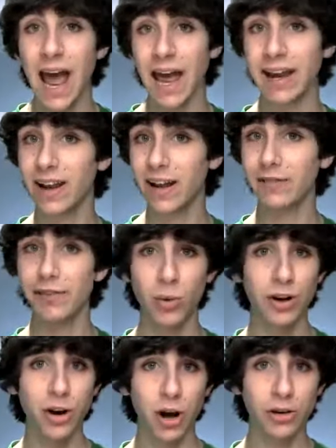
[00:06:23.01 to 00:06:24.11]
And if you
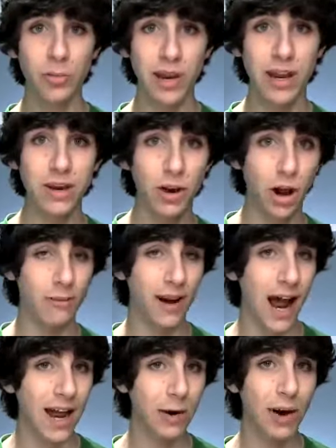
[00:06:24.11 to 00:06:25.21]
want to talk to me, talk about
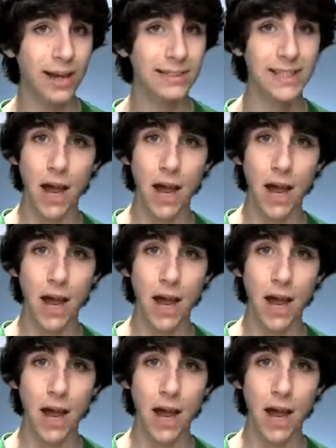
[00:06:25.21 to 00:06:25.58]
iOS,